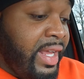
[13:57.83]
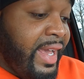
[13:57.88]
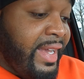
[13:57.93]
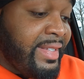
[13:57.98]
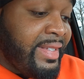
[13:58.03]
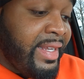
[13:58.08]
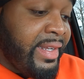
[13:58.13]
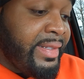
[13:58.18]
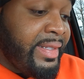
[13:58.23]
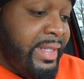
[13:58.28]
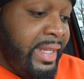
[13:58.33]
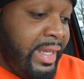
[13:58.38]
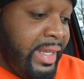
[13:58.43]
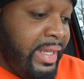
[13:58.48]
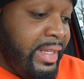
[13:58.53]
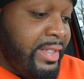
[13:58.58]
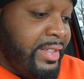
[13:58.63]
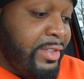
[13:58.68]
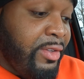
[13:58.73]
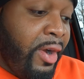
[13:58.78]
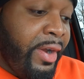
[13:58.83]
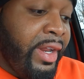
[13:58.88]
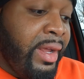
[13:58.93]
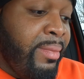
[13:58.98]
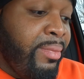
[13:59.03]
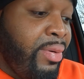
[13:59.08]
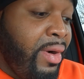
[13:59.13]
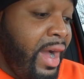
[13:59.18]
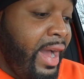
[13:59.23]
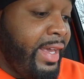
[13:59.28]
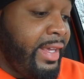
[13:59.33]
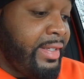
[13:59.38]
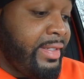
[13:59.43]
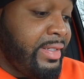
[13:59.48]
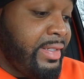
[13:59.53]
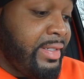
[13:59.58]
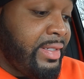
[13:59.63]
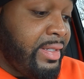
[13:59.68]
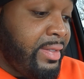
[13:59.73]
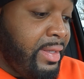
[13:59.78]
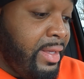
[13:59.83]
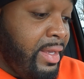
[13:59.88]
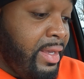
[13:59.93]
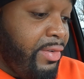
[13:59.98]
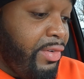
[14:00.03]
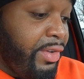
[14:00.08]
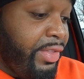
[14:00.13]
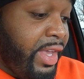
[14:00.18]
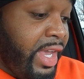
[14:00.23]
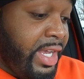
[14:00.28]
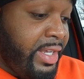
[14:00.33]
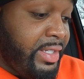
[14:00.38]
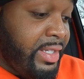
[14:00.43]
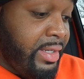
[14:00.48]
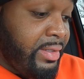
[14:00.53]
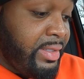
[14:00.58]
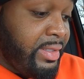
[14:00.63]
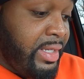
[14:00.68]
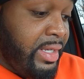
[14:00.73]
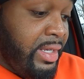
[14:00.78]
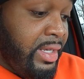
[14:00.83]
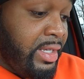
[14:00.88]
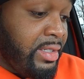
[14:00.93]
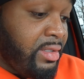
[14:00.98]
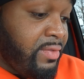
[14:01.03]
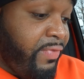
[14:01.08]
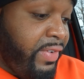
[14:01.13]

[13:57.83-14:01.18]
XLT. Starting price of the XLT is